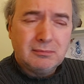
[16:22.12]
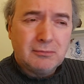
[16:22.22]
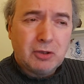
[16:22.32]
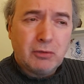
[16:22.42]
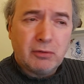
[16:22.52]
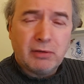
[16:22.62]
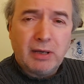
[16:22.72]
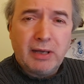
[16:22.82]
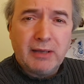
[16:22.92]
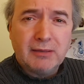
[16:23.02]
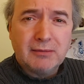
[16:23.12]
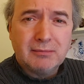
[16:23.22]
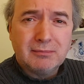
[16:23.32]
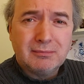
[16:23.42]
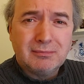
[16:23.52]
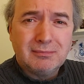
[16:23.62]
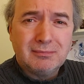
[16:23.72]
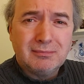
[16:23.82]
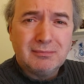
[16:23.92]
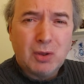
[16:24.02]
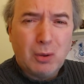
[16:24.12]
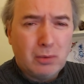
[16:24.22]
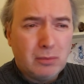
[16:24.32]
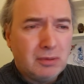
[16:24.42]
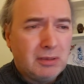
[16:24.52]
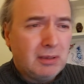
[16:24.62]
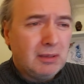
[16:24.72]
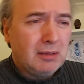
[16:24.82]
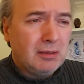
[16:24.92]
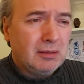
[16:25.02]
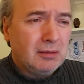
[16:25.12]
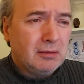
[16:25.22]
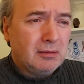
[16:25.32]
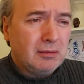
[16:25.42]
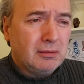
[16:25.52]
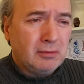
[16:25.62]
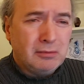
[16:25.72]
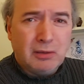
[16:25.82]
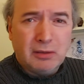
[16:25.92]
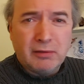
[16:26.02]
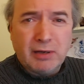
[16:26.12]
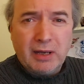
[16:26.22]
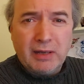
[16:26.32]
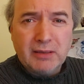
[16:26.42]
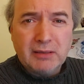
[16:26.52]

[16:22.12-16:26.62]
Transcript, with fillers: Don't cry. No, do not cry.